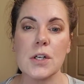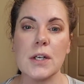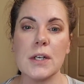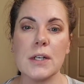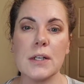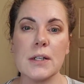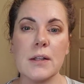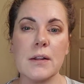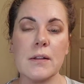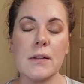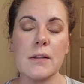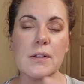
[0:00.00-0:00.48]

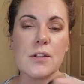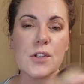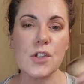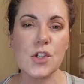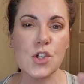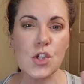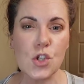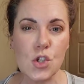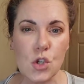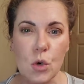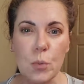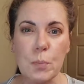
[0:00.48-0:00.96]
It's
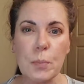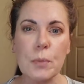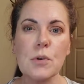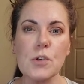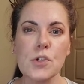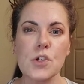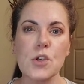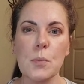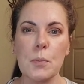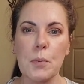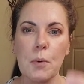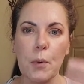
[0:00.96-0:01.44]
super,
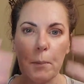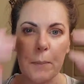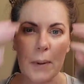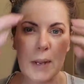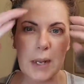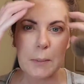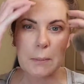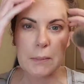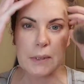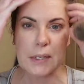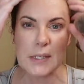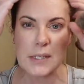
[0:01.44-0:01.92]
super
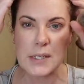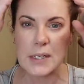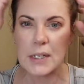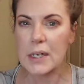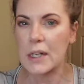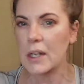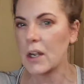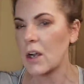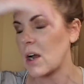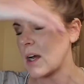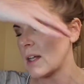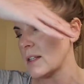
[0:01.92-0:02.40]
pigmented
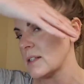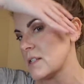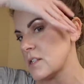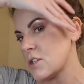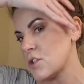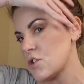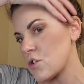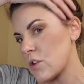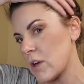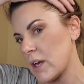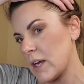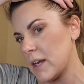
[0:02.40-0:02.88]
and
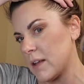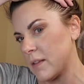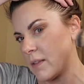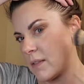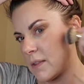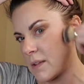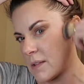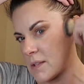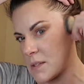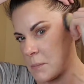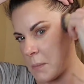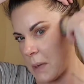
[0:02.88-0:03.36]
concentrated,
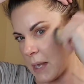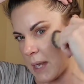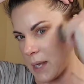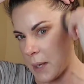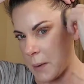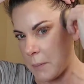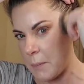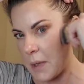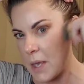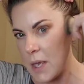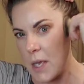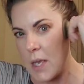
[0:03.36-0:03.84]
this
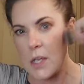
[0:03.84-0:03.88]
makeup,